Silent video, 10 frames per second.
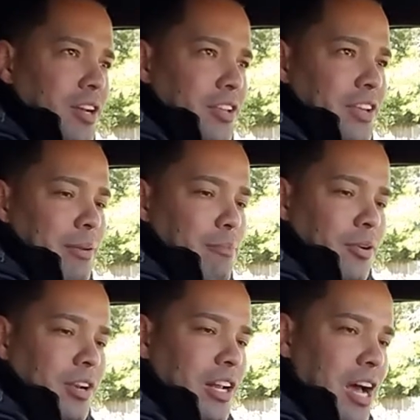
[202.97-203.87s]
Look, you can
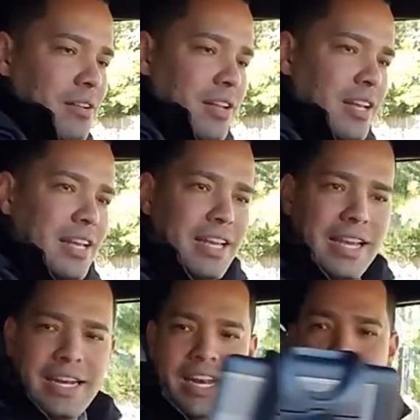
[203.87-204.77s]
pull it out
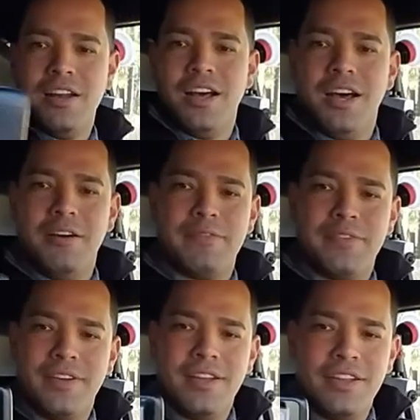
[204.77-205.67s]
in and out of
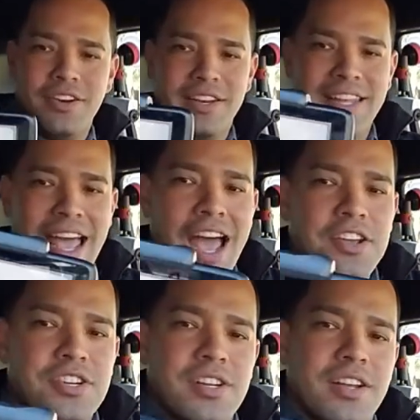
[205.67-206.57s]
your
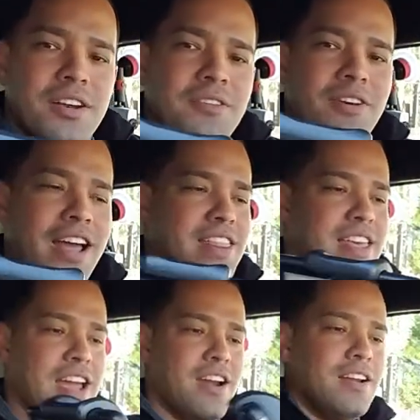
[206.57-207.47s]
dash right
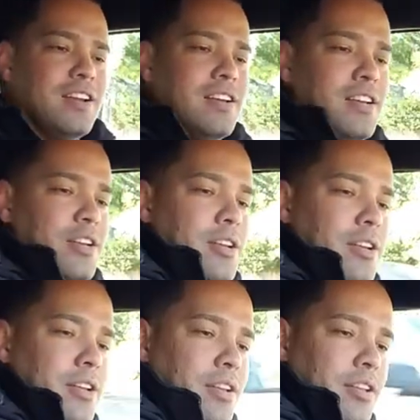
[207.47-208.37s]
there.
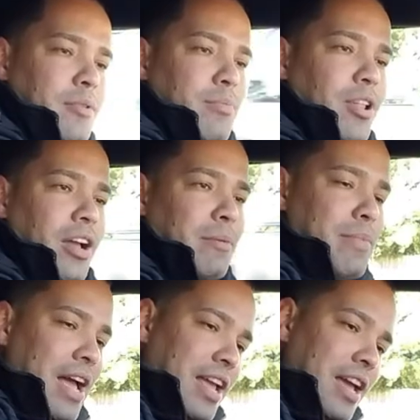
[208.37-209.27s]
You plug it
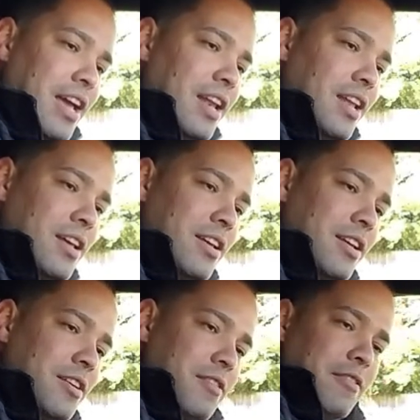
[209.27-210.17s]
back in.
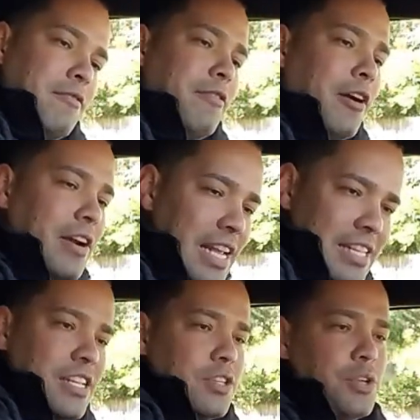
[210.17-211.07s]
Very
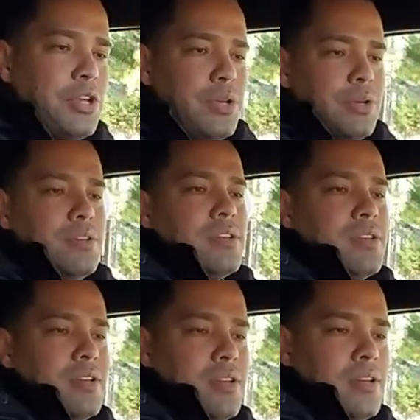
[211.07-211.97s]
easy to use.
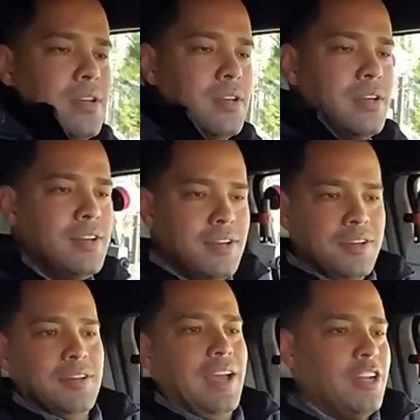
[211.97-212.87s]

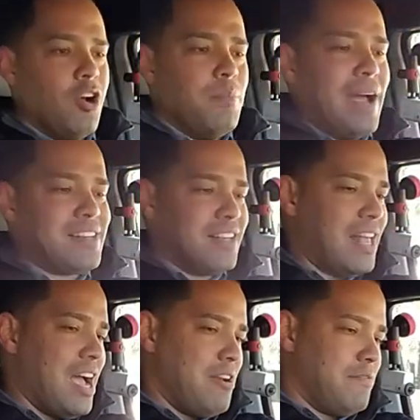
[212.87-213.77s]
And go back to
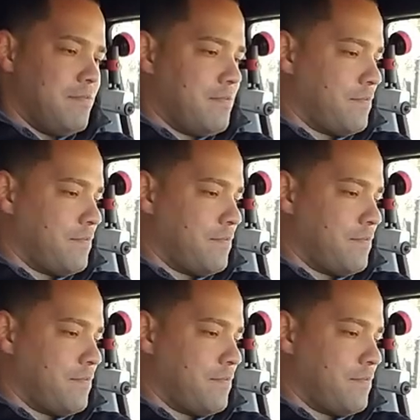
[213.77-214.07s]
life.